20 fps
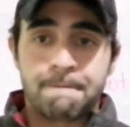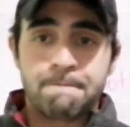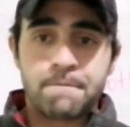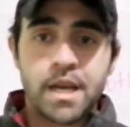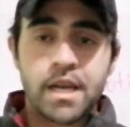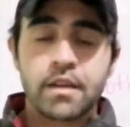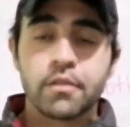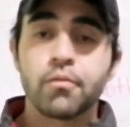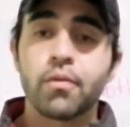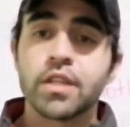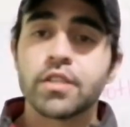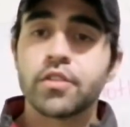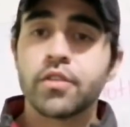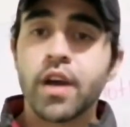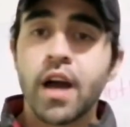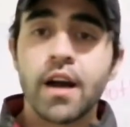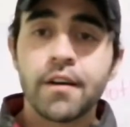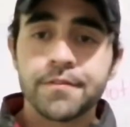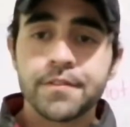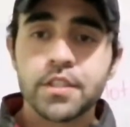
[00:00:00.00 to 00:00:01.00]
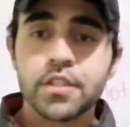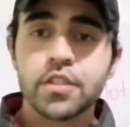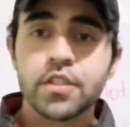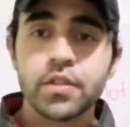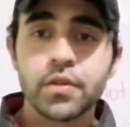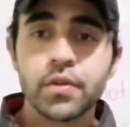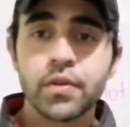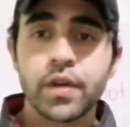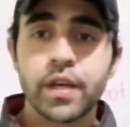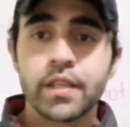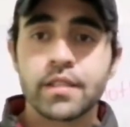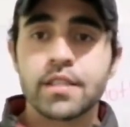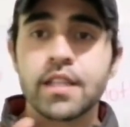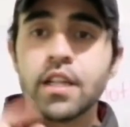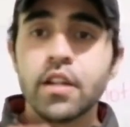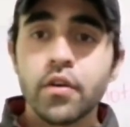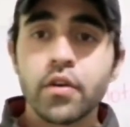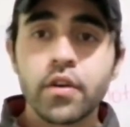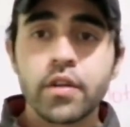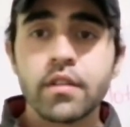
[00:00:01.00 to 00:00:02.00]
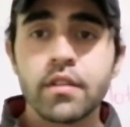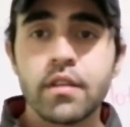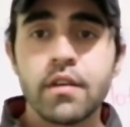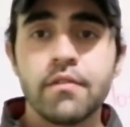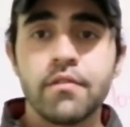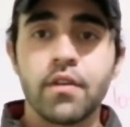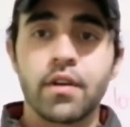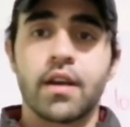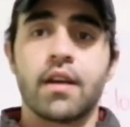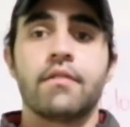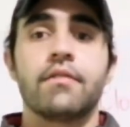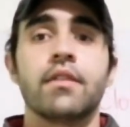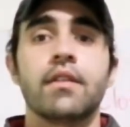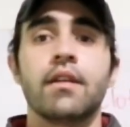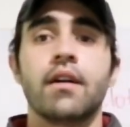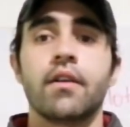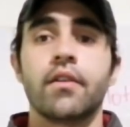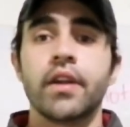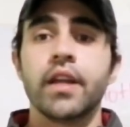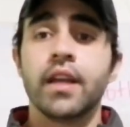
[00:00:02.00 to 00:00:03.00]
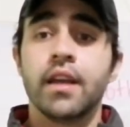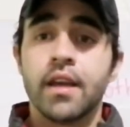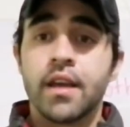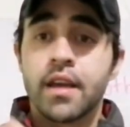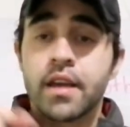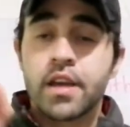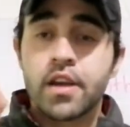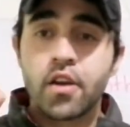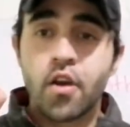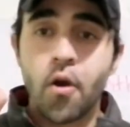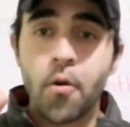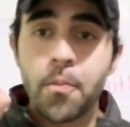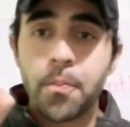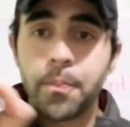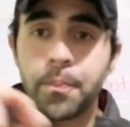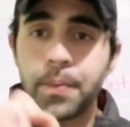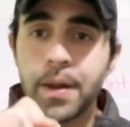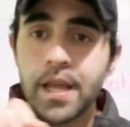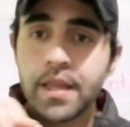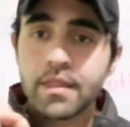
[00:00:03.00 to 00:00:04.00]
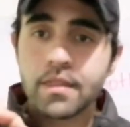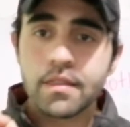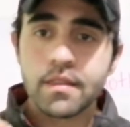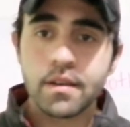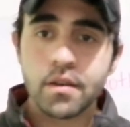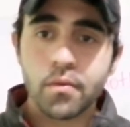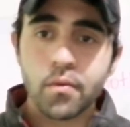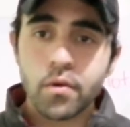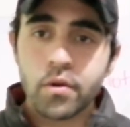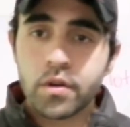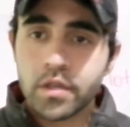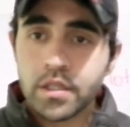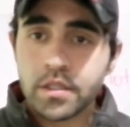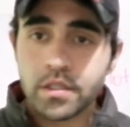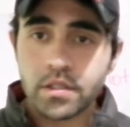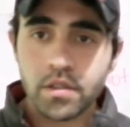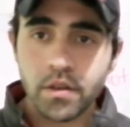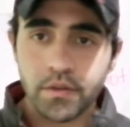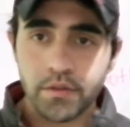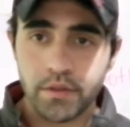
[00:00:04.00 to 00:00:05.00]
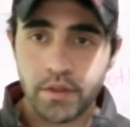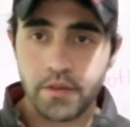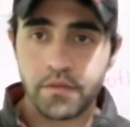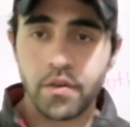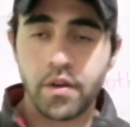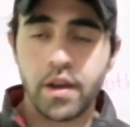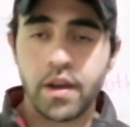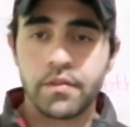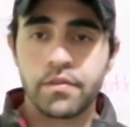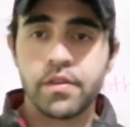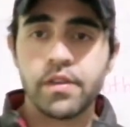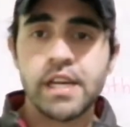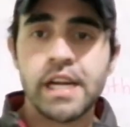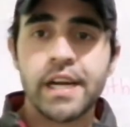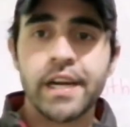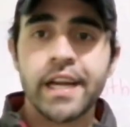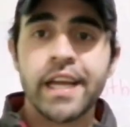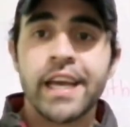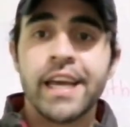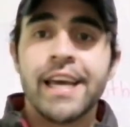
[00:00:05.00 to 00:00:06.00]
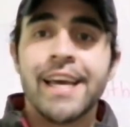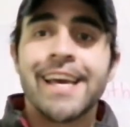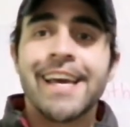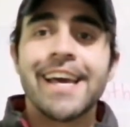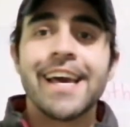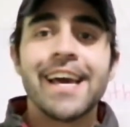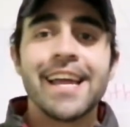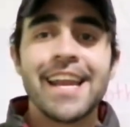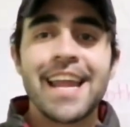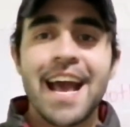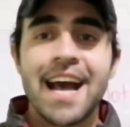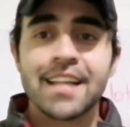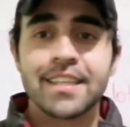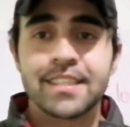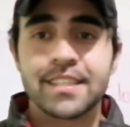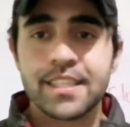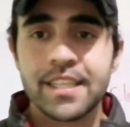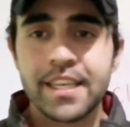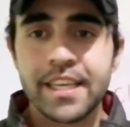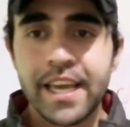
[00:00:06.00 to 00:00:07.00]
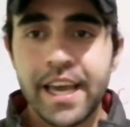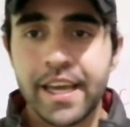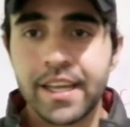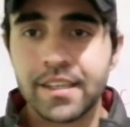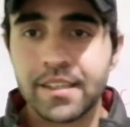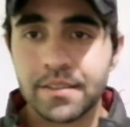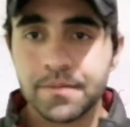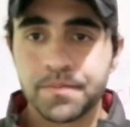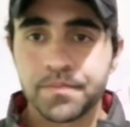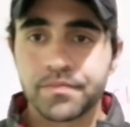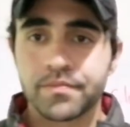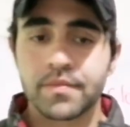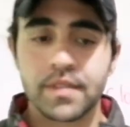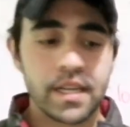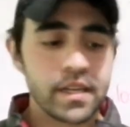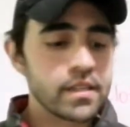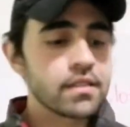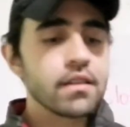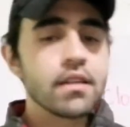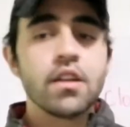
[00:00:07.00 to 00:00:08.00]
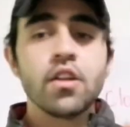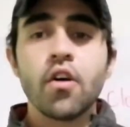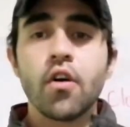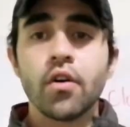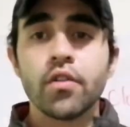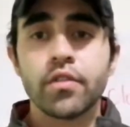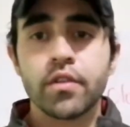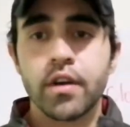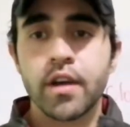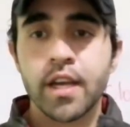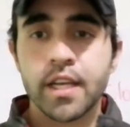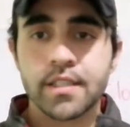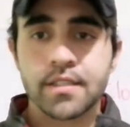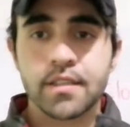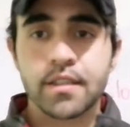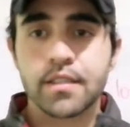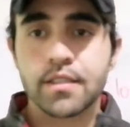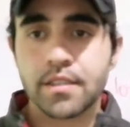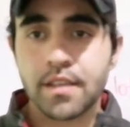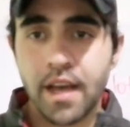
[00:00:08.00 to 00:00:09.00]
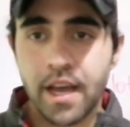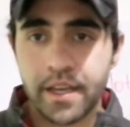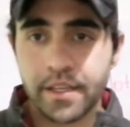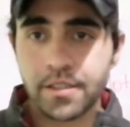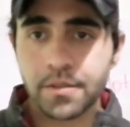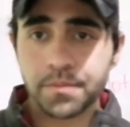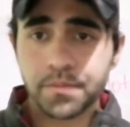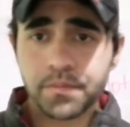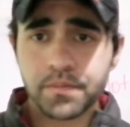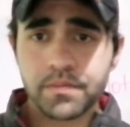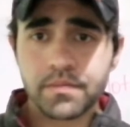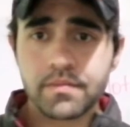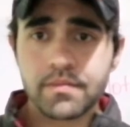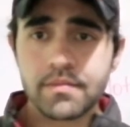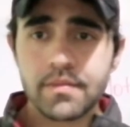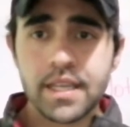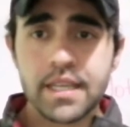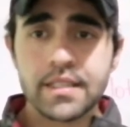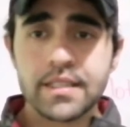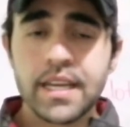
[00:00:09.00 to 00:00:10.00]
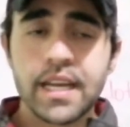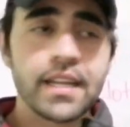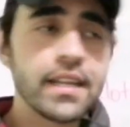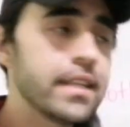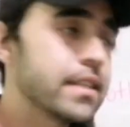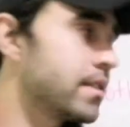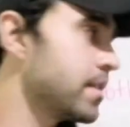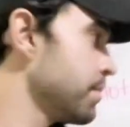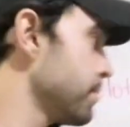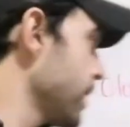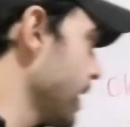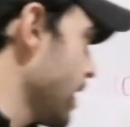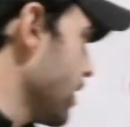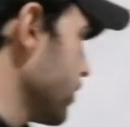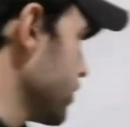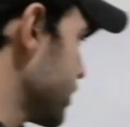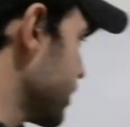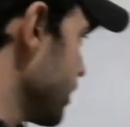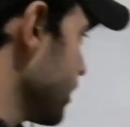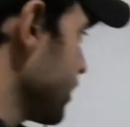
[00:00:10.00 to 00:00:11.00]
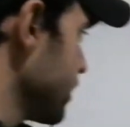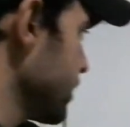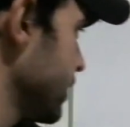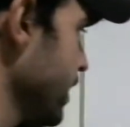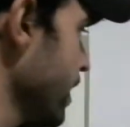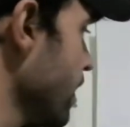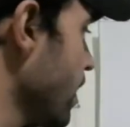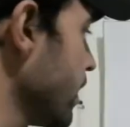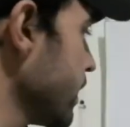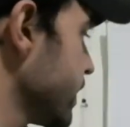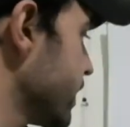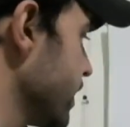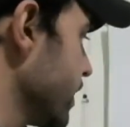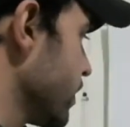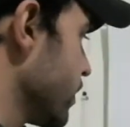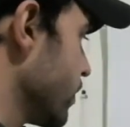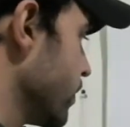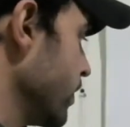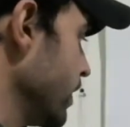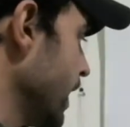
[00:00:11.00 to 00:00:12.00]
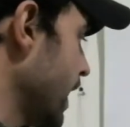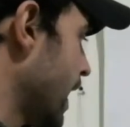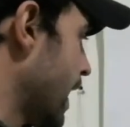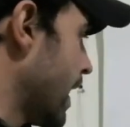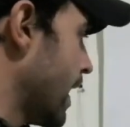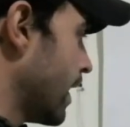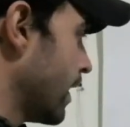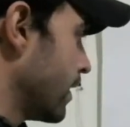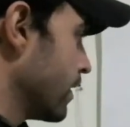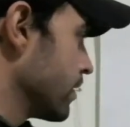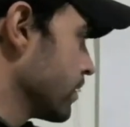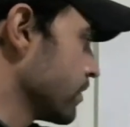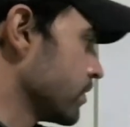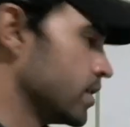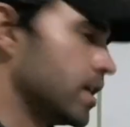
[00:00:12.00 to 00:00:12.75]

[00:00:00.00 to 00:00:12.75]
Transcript: what you have to do is look at the vocabulary, complete the words of the vocabulary, and at the end there is another exercise that is about the article a or